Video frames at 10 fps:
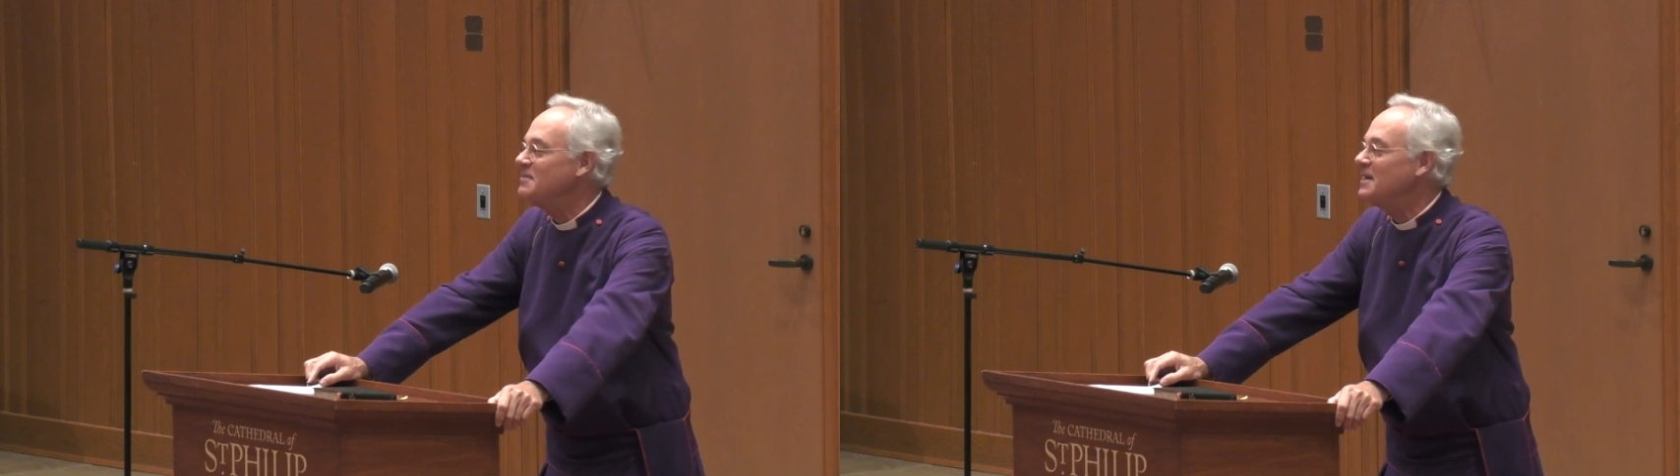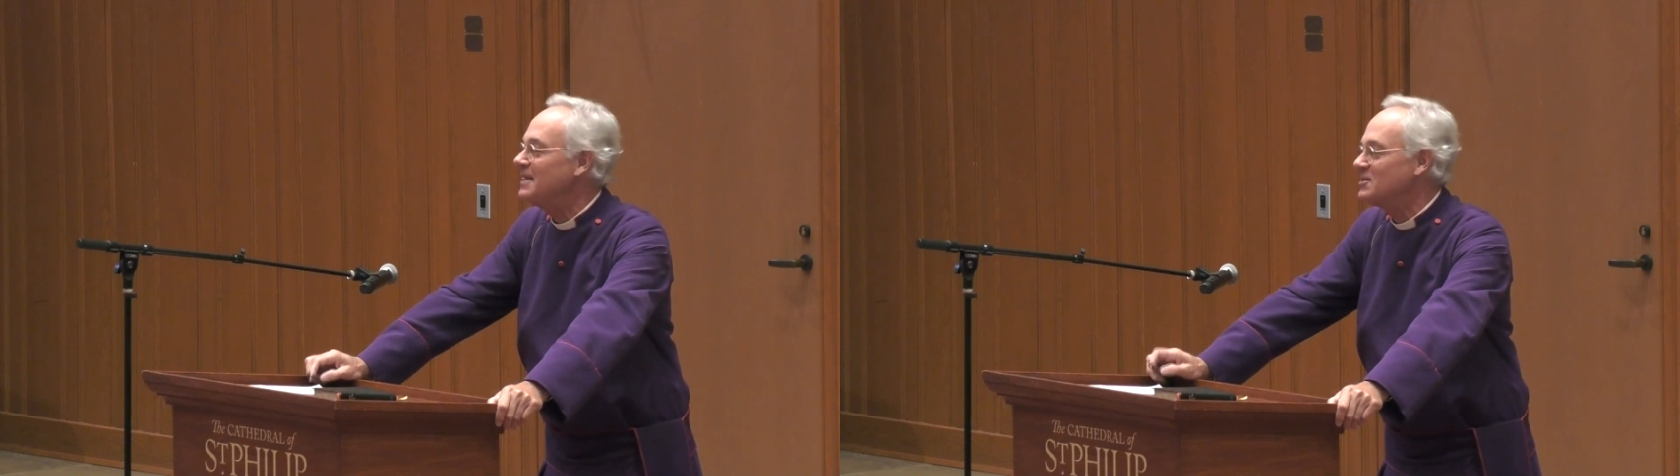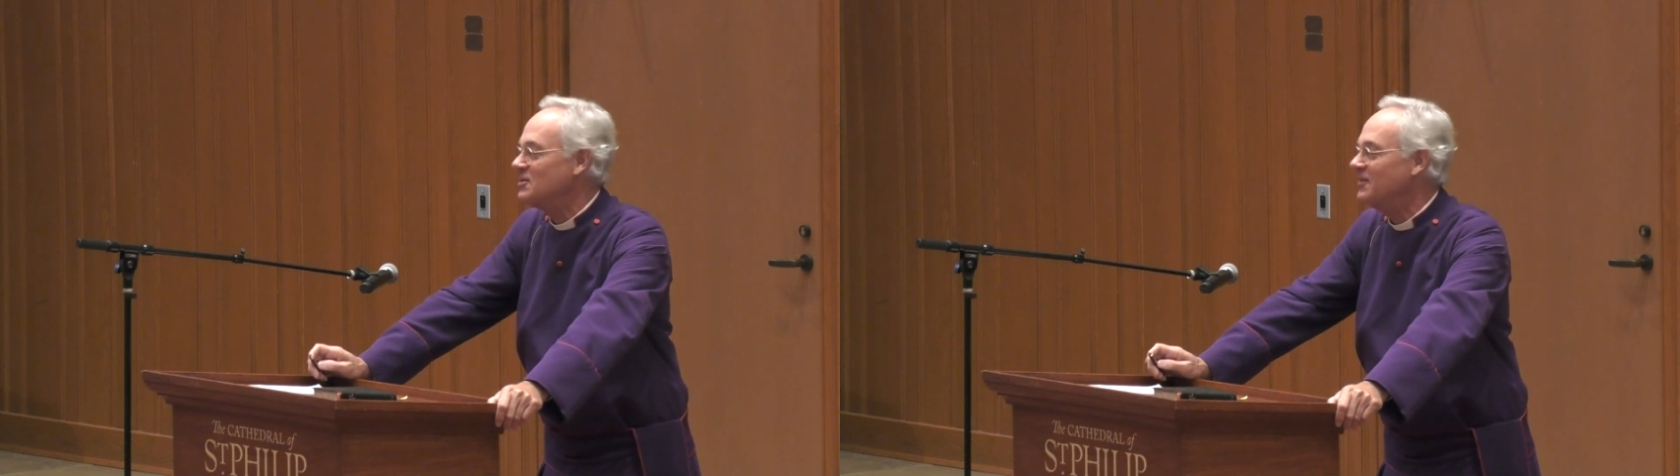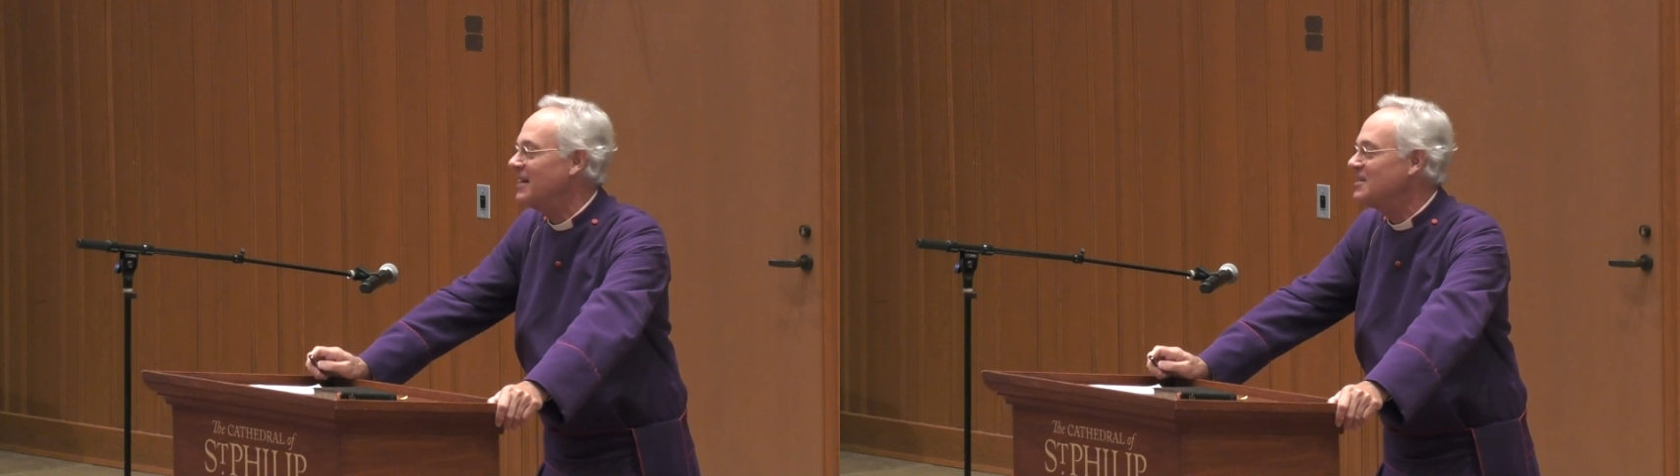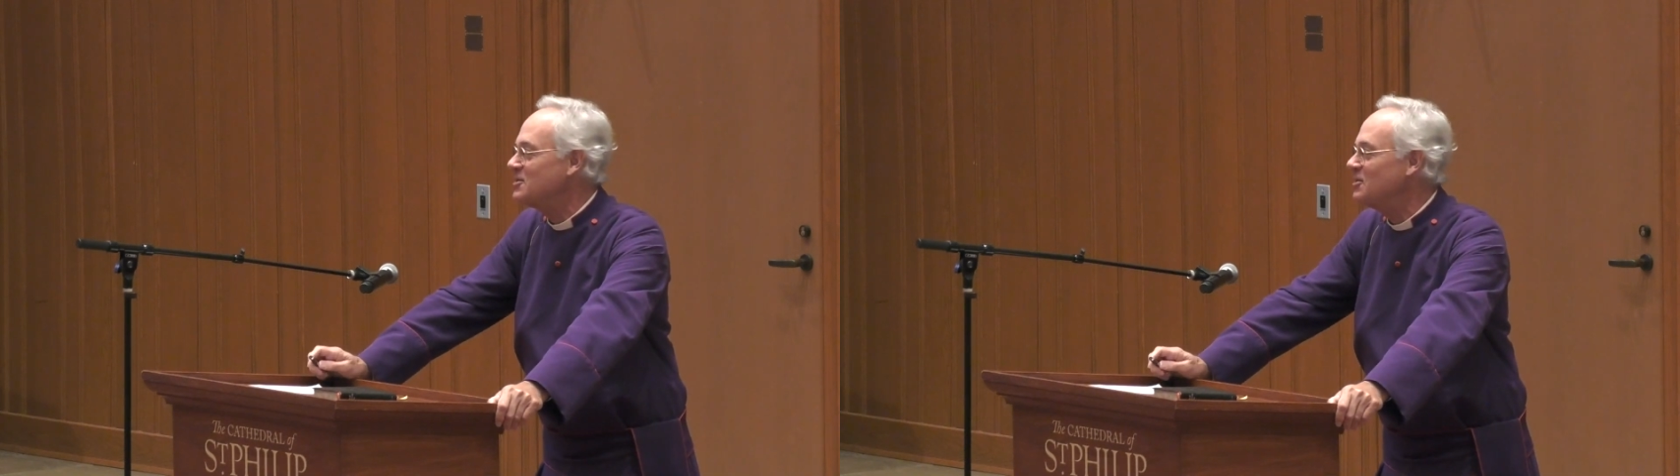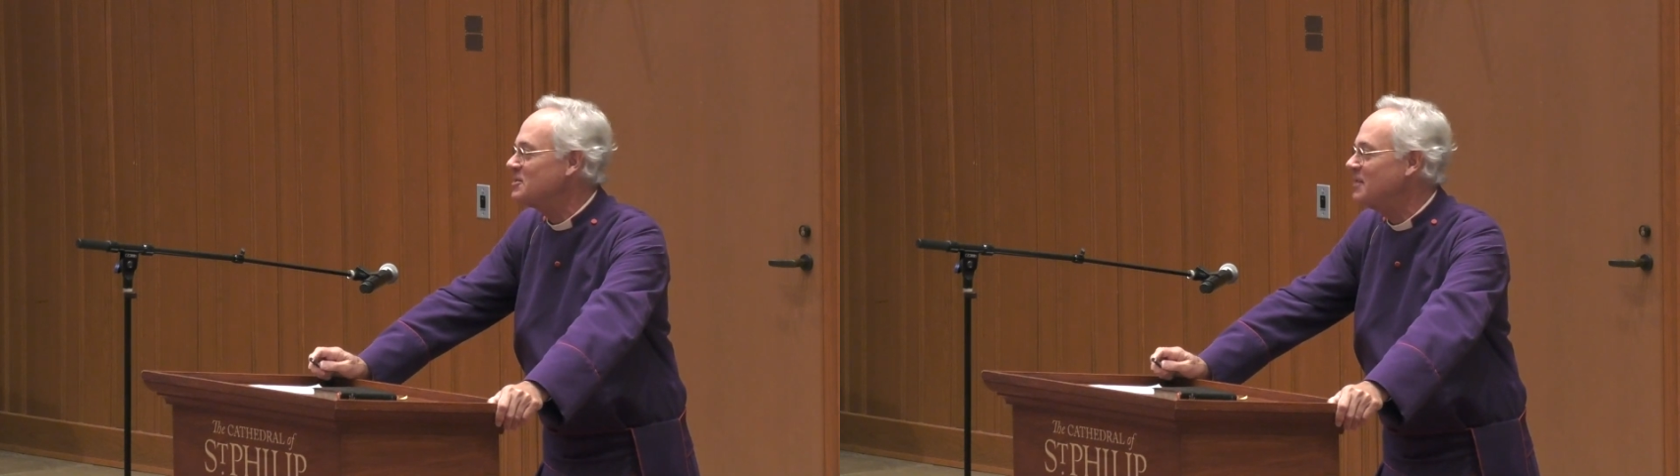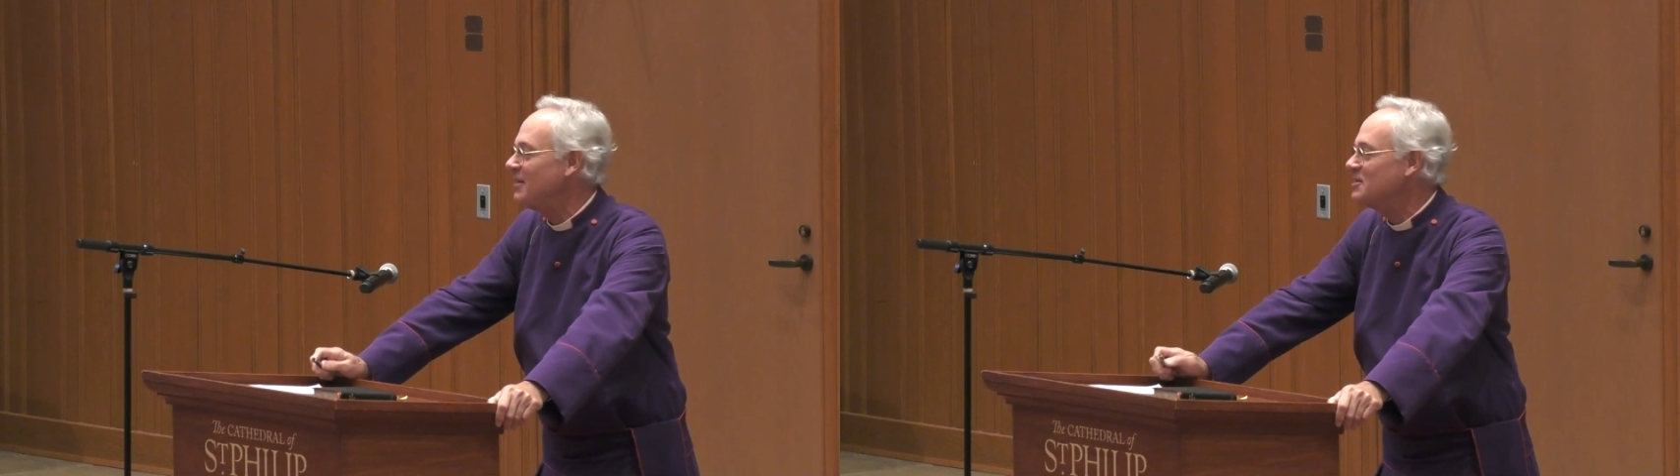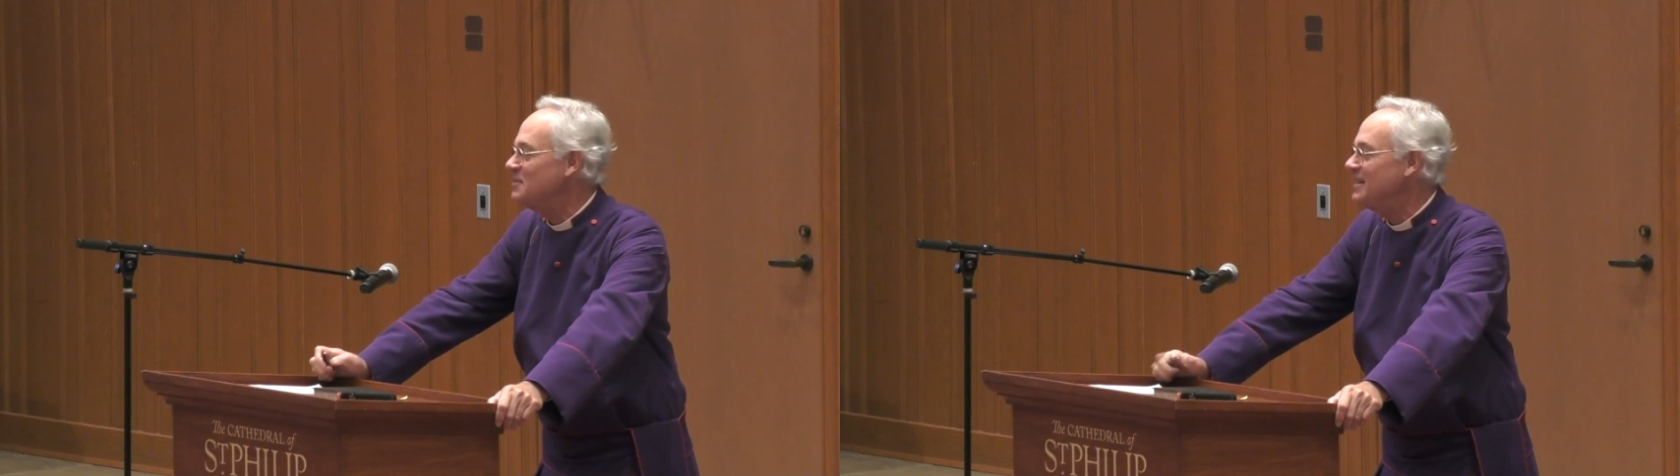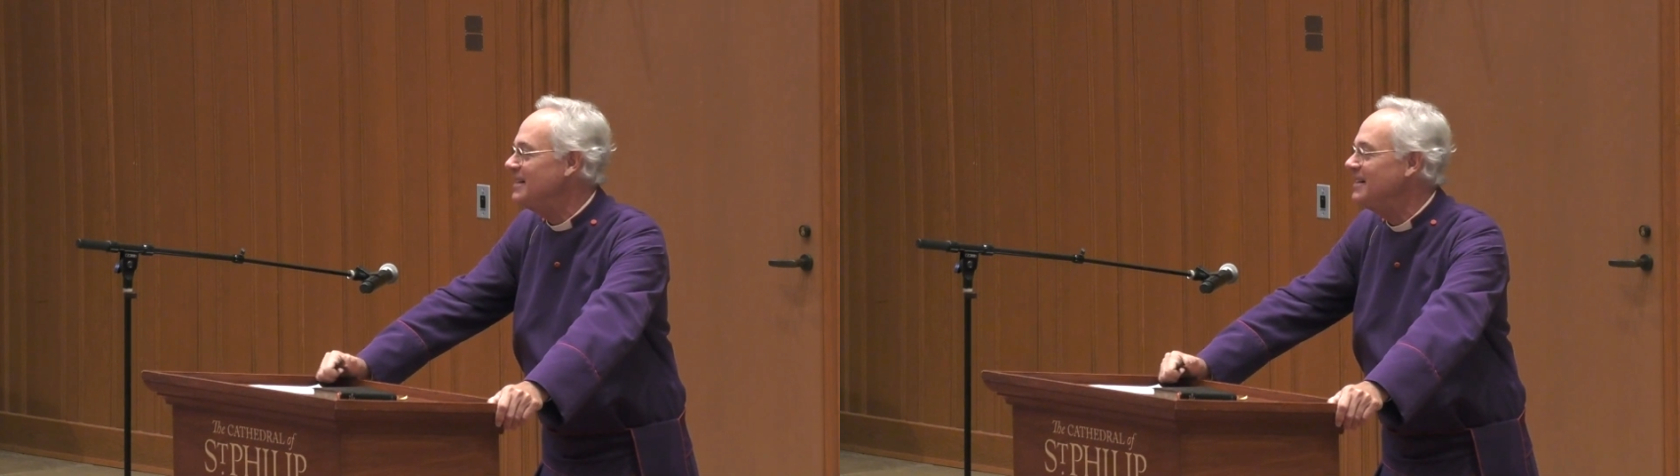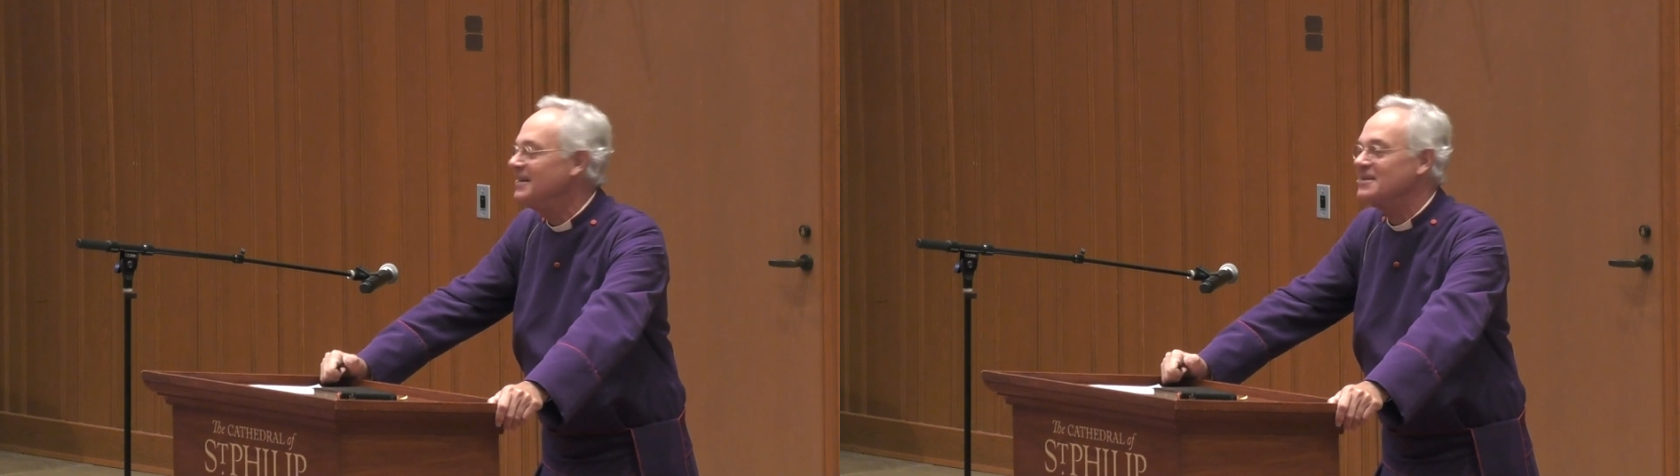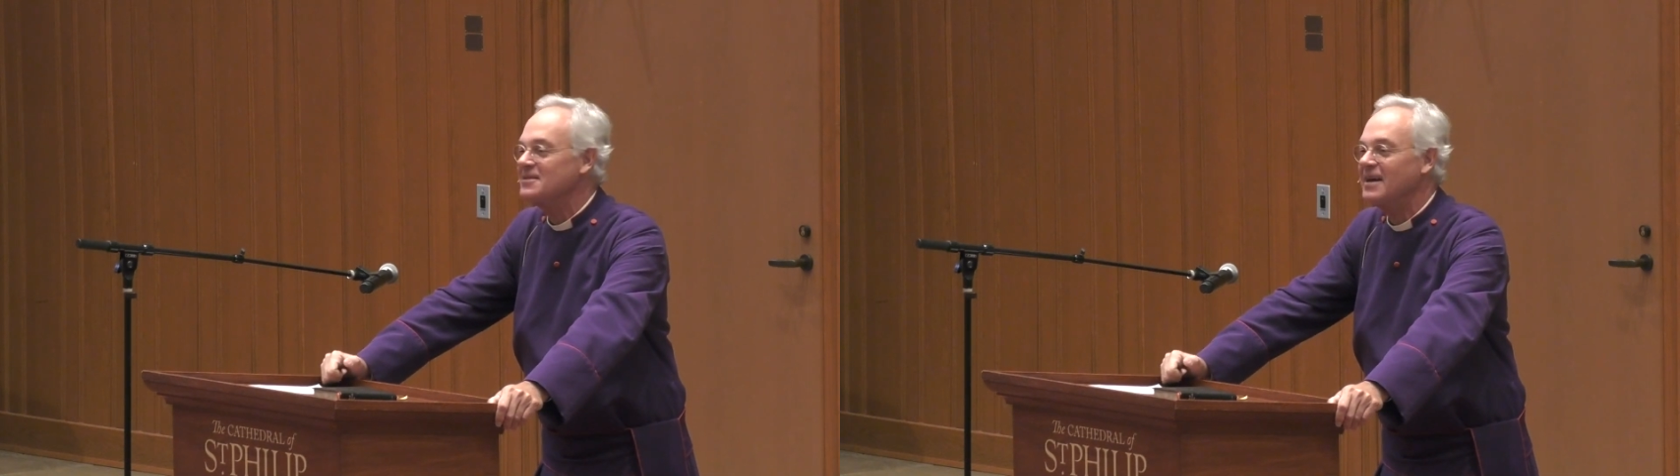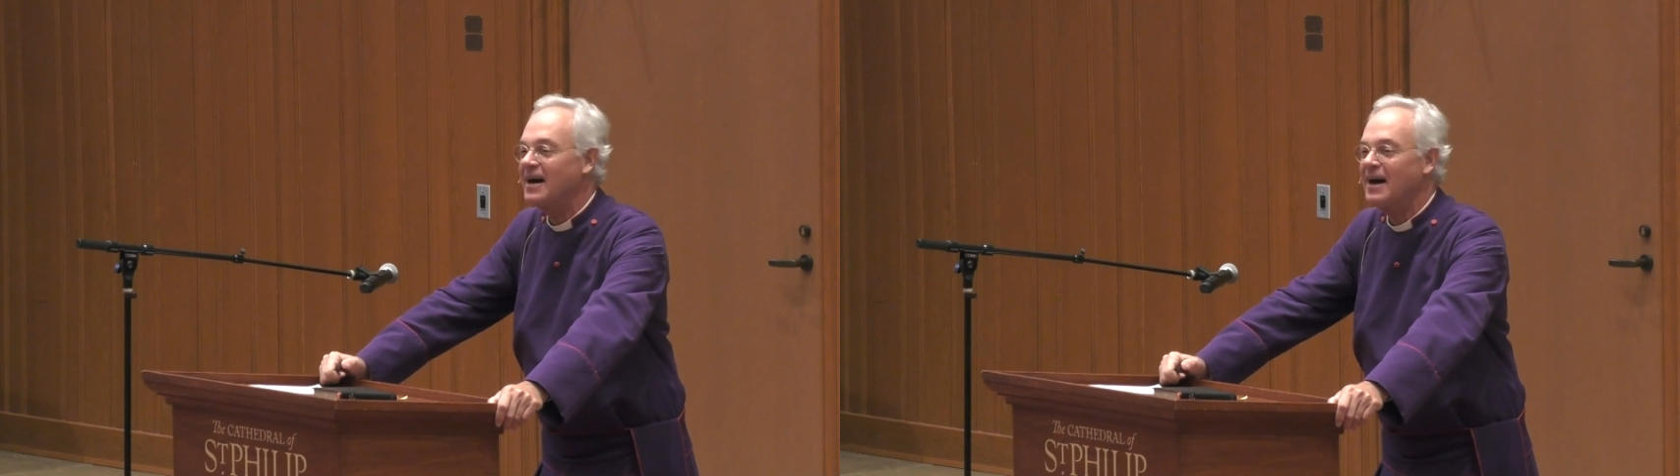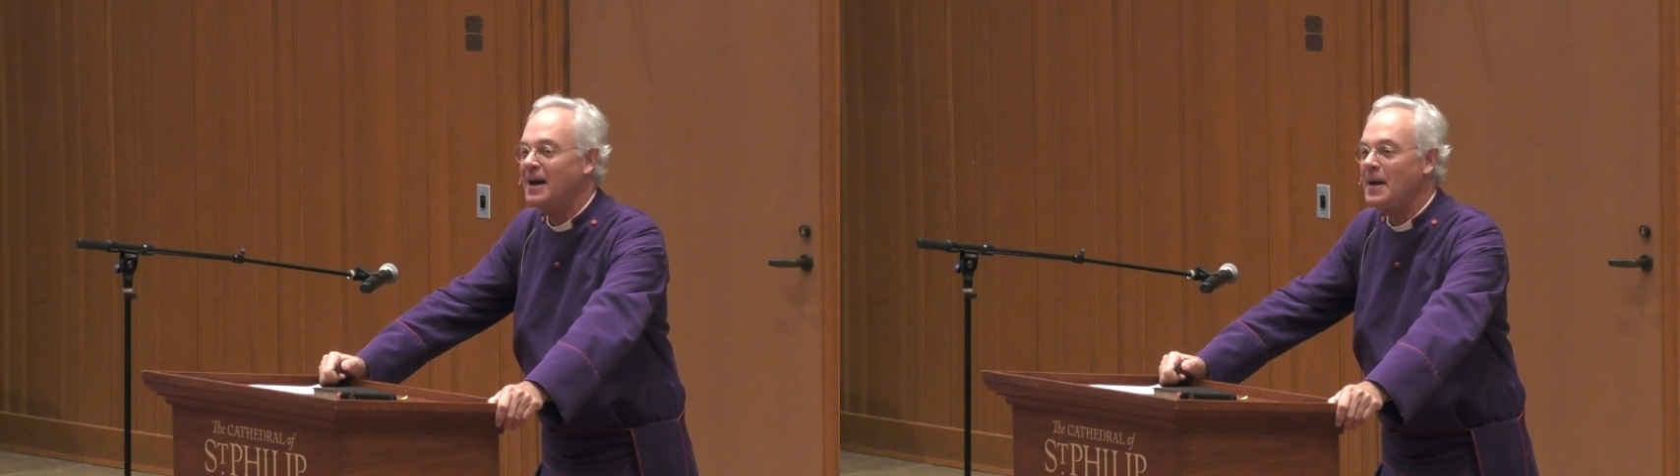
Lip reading: the minutes of last year's parish meeting, say aye.